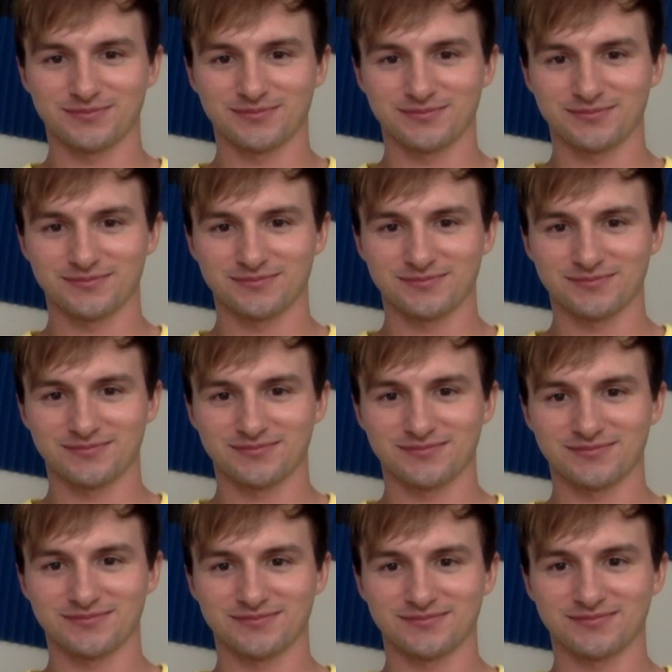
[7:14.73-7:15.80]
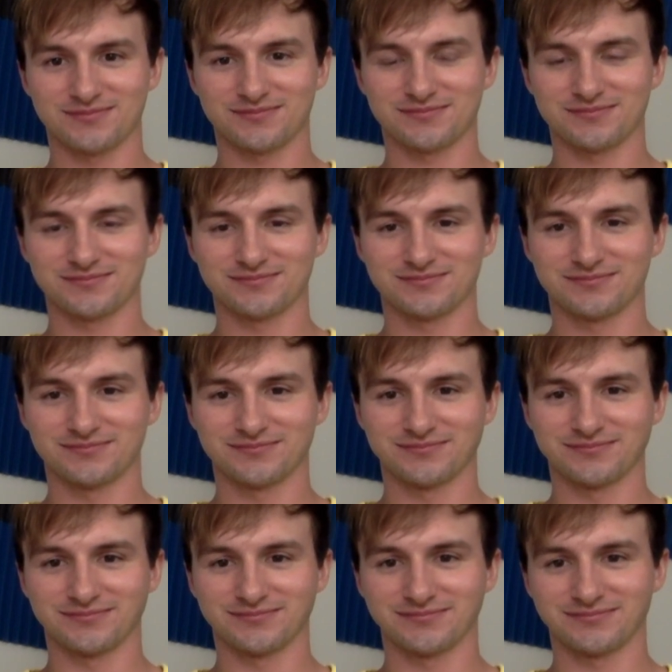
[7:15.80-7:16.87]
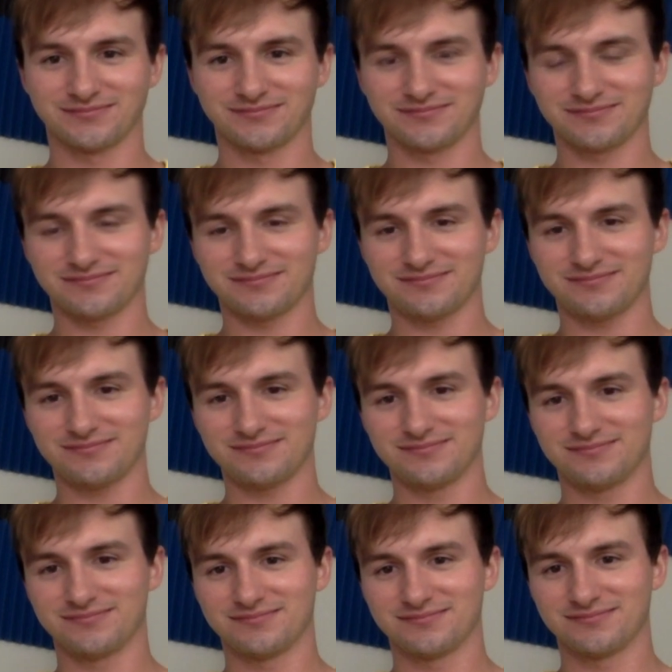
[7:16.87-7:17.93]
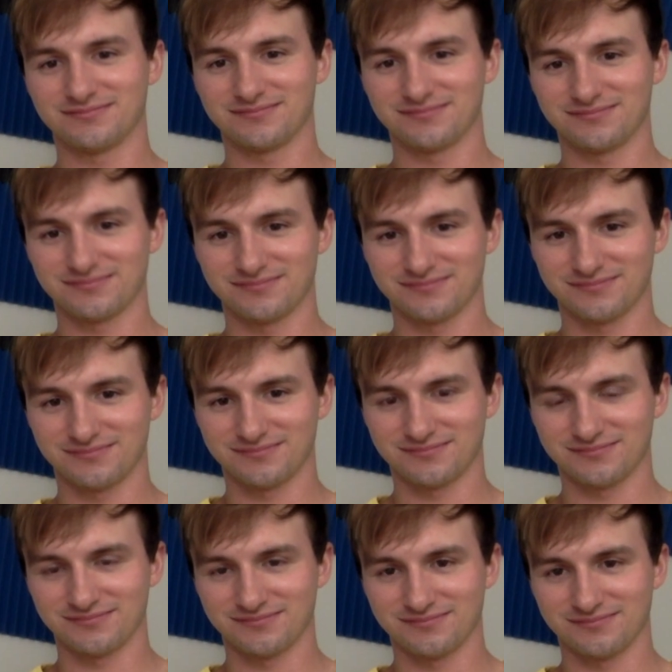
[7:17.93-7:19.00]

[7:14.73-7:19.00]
(silent)